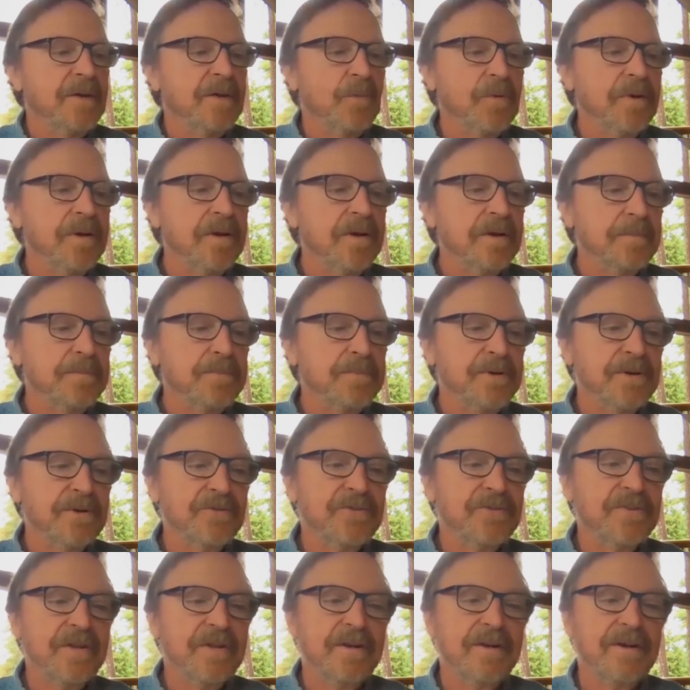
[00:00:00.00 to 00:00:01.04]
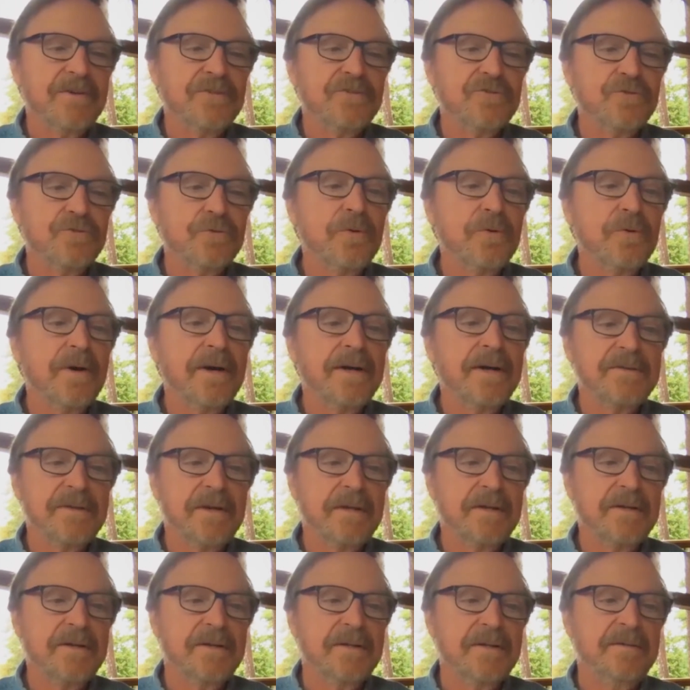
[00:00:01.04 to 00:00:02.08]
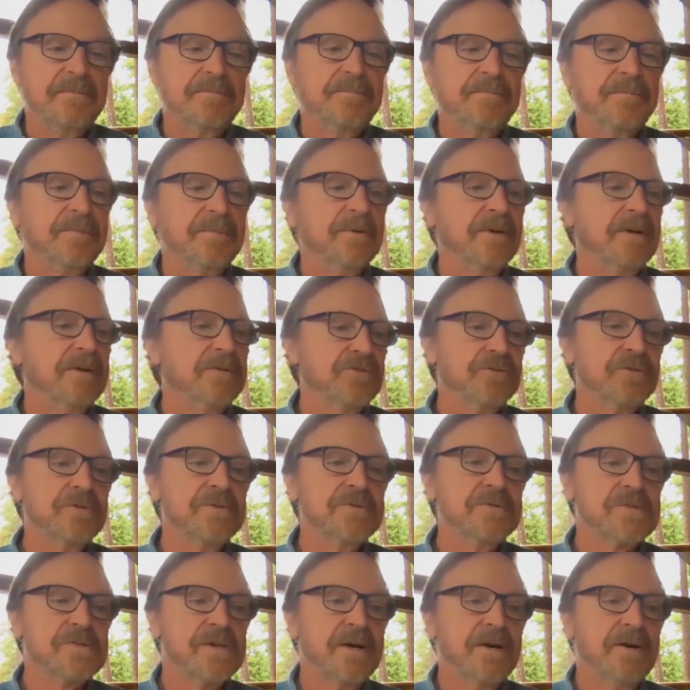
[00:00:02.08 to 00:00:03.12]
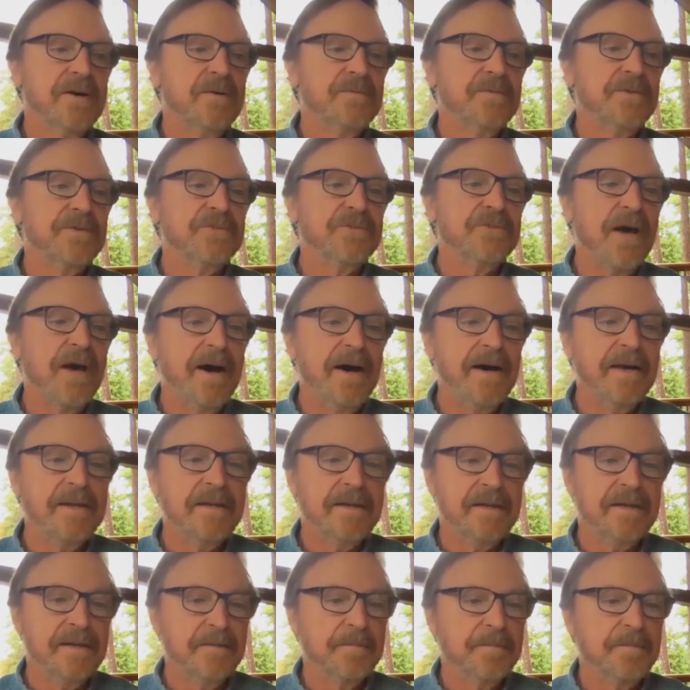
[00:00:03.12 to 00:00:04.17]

When it appears that our true identity, or our true self, is hiding,